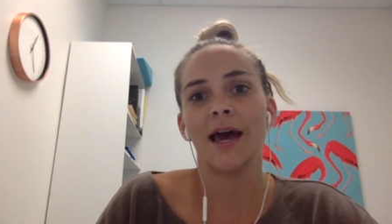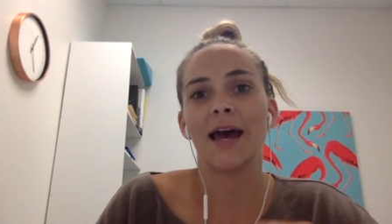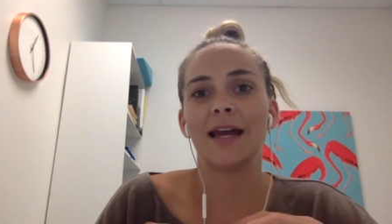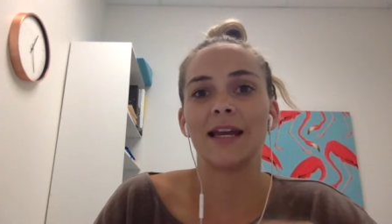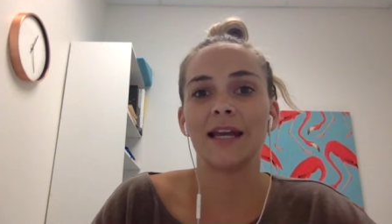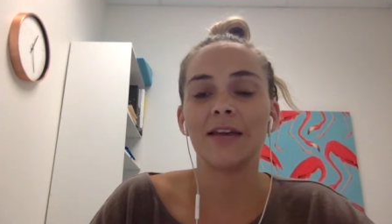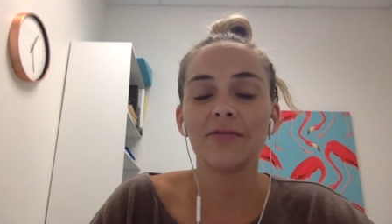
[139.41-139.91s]

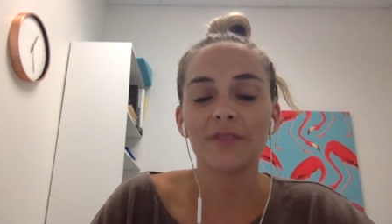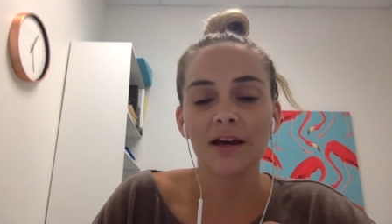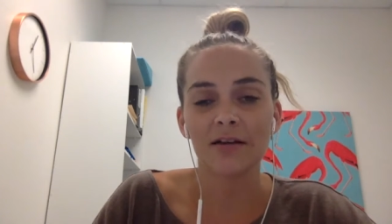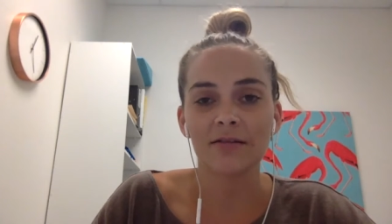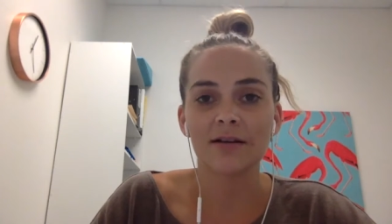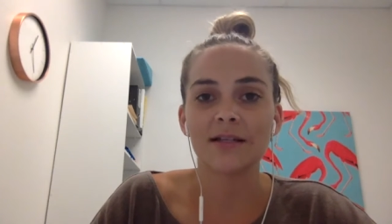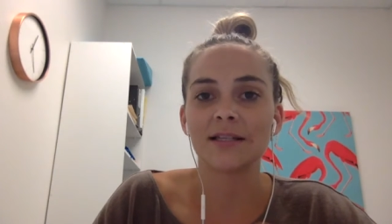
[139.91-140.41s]
And if
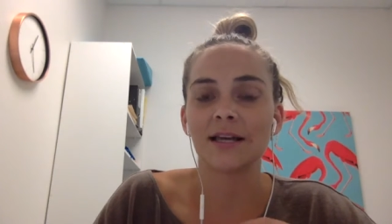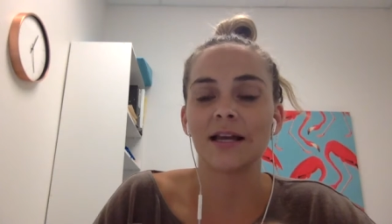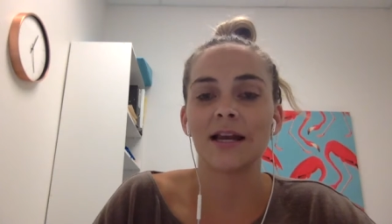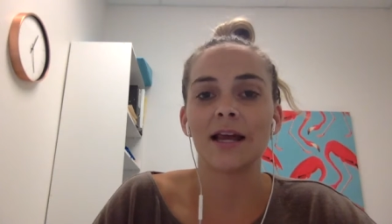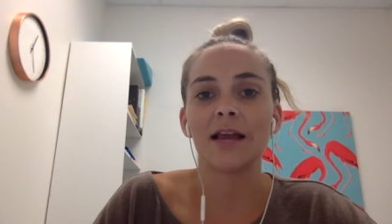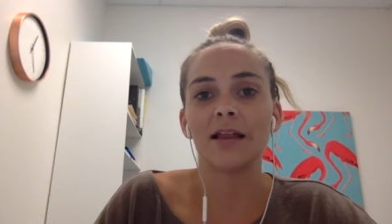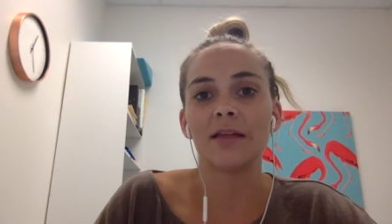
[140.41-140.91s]
there is
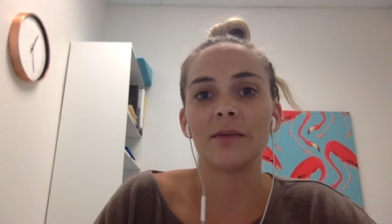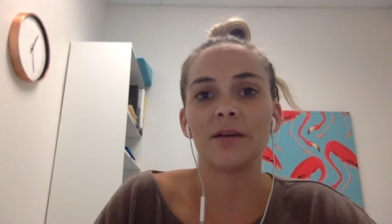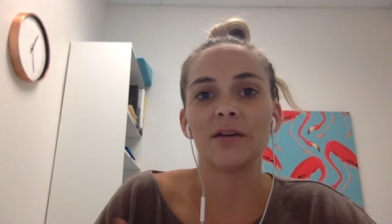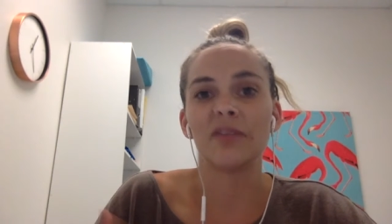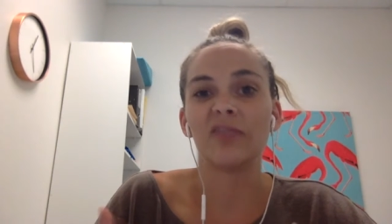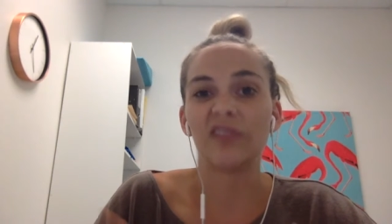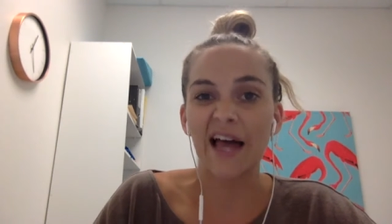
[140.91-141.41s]
an element
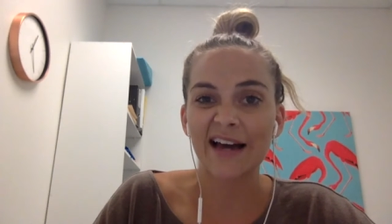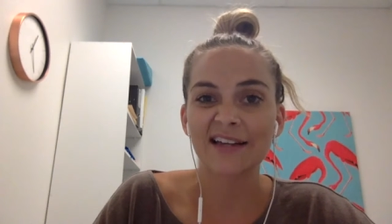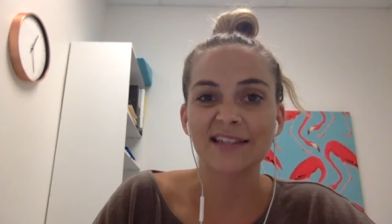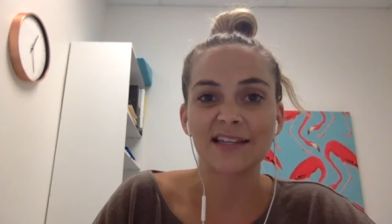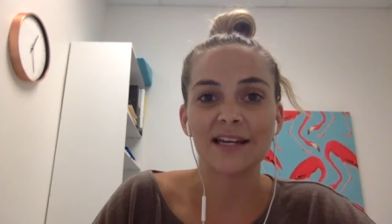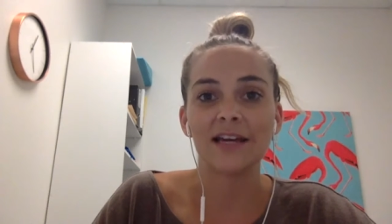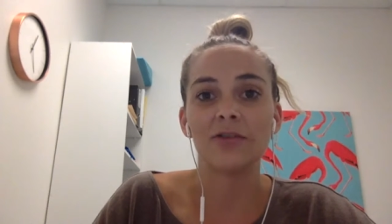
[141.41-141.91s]
of
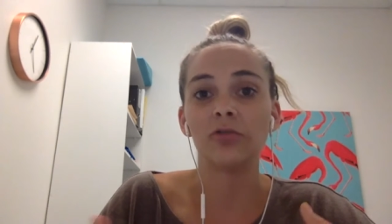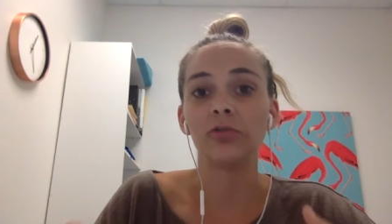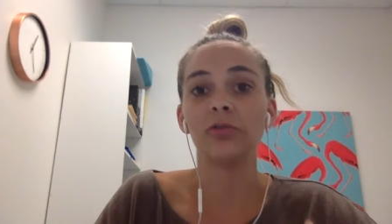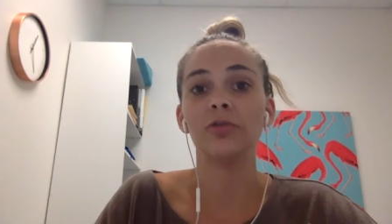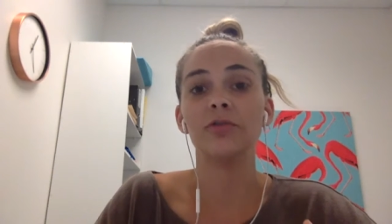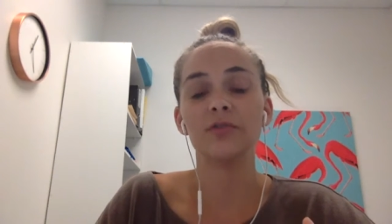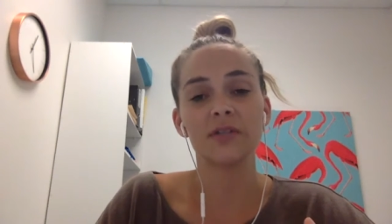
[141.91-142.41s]
laxity or
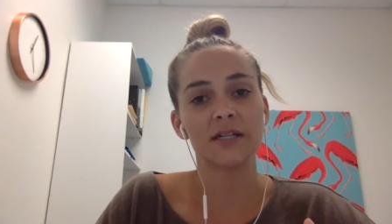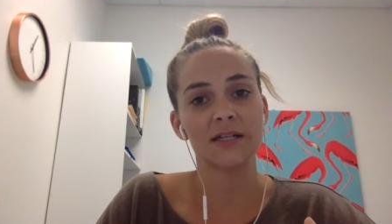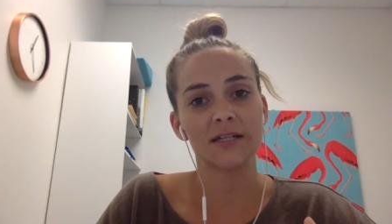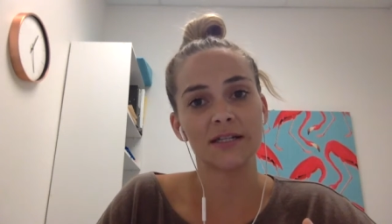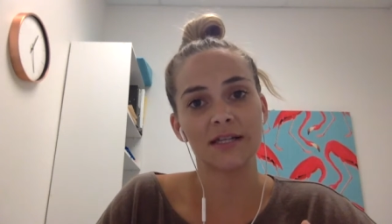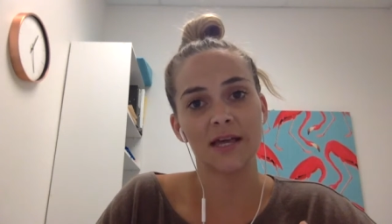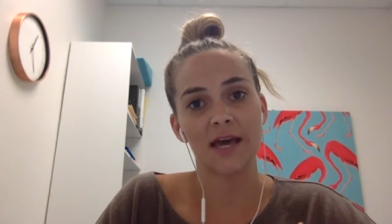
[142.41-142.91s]

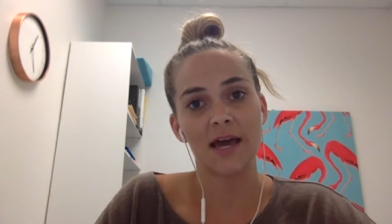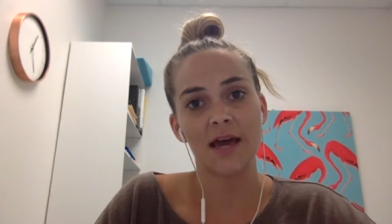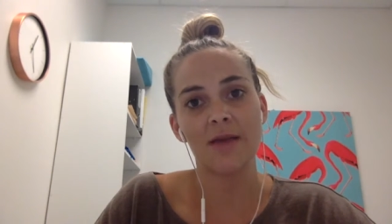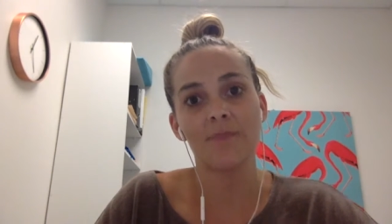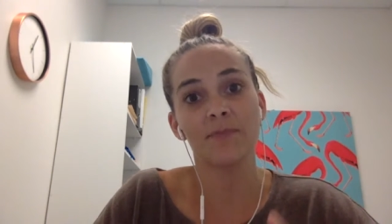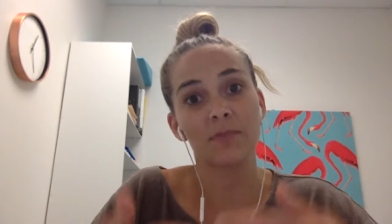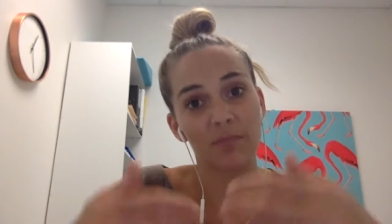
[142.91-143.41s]
looseness
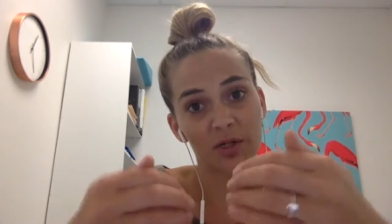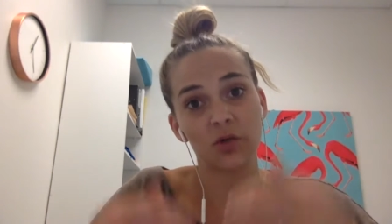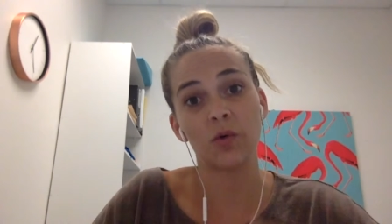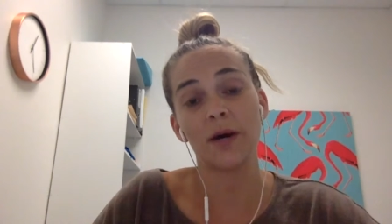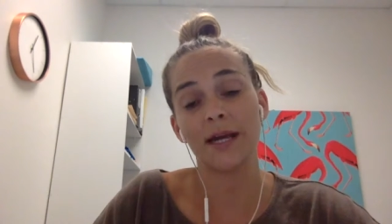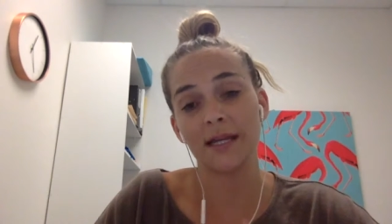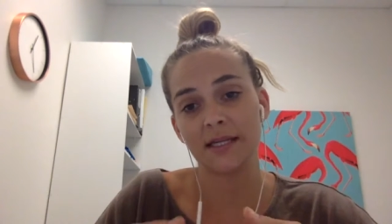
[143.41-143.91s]
there
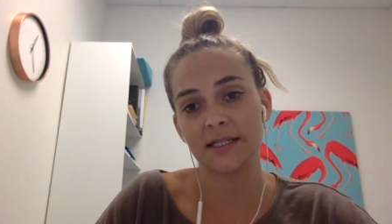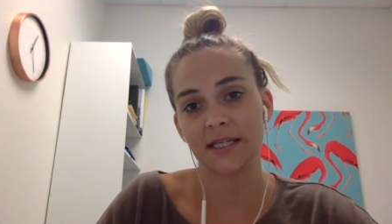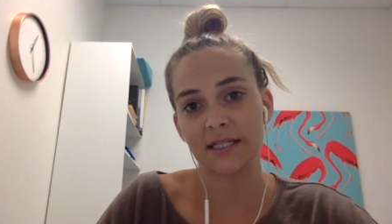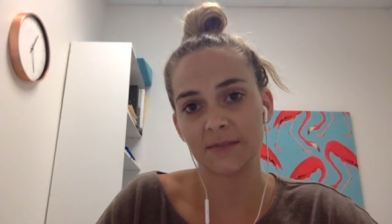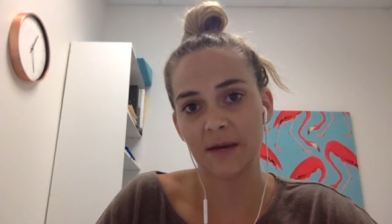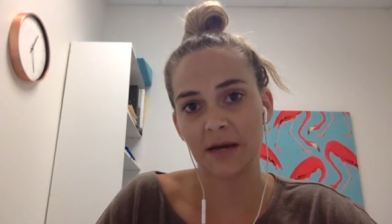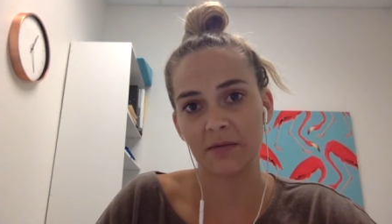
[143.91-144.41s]
between your
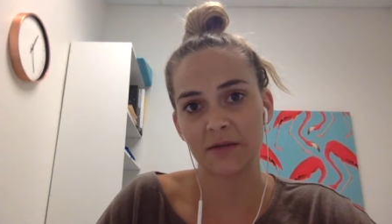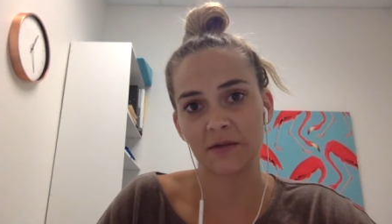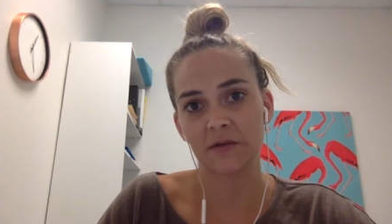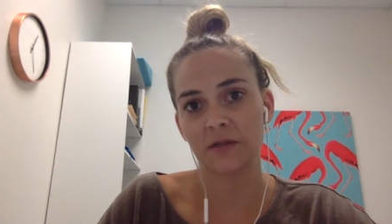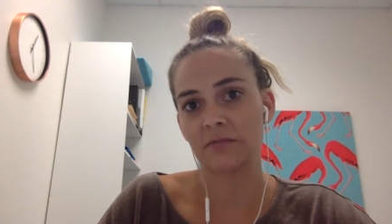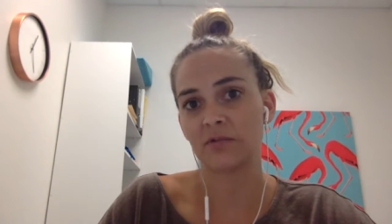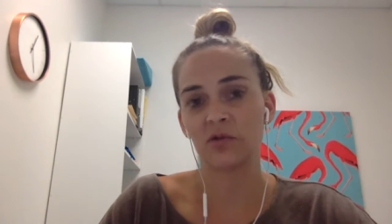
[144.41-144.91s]
six-pack
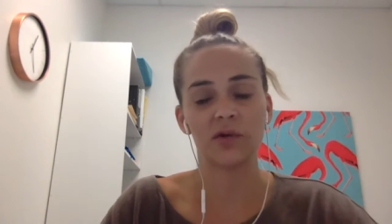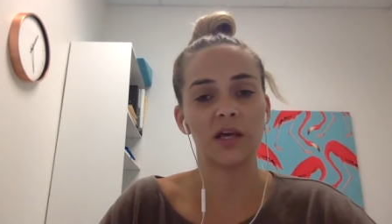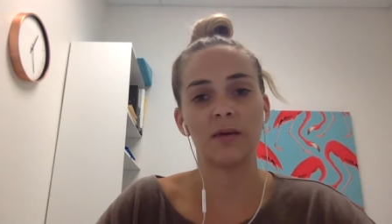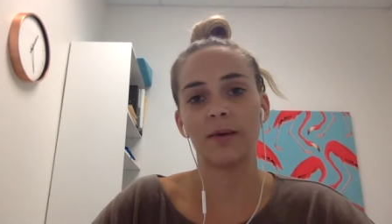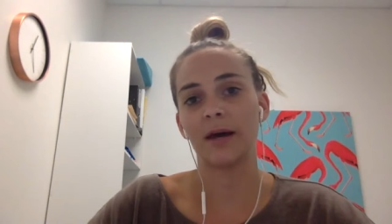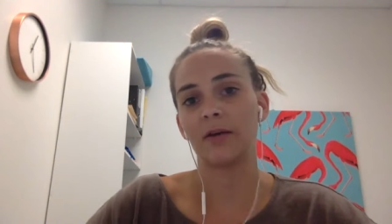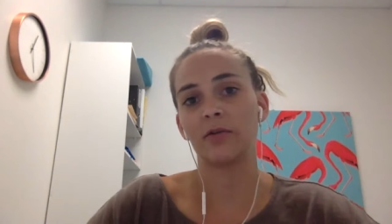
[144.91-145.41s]
muscles, I'm talking
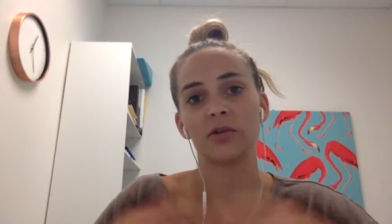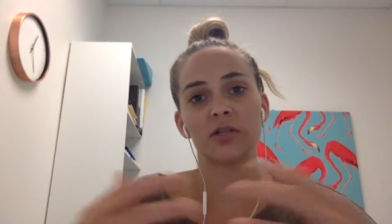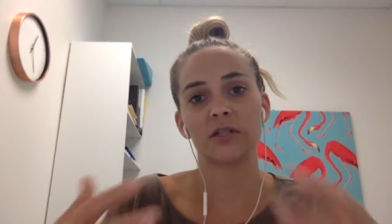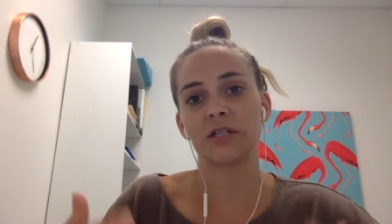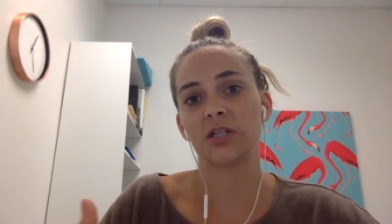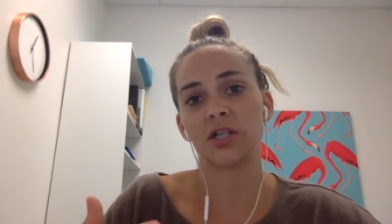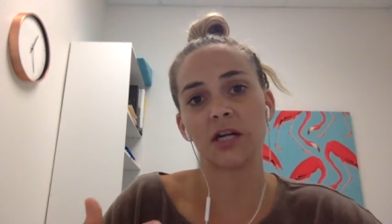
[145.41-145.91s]
about, not
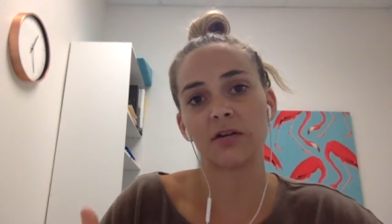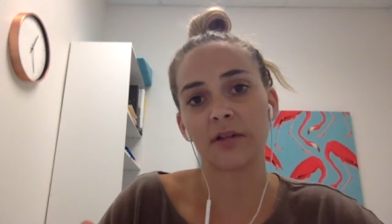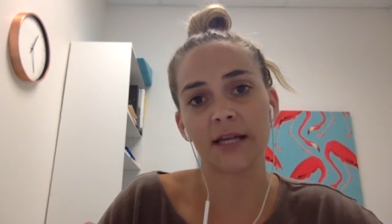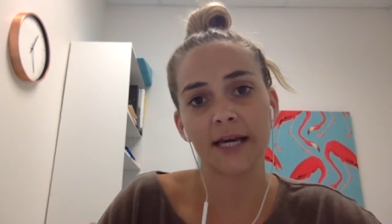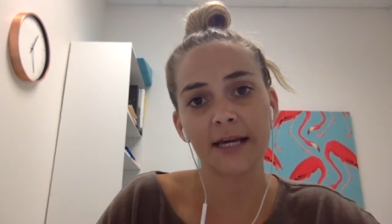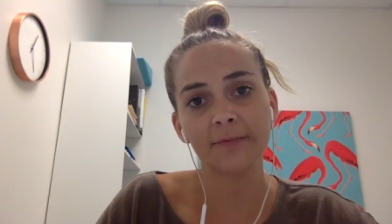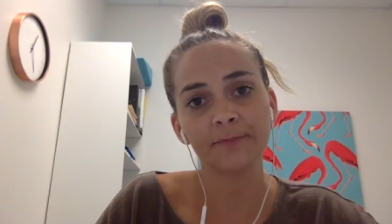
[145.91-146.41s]
just
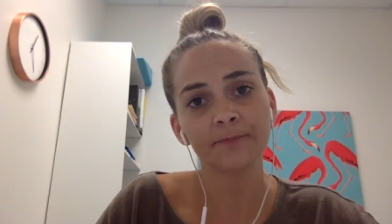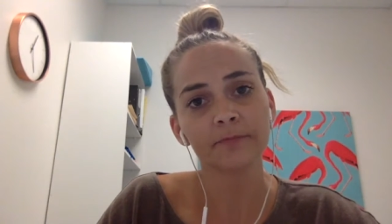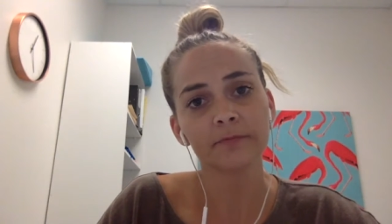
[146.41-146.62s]
generally,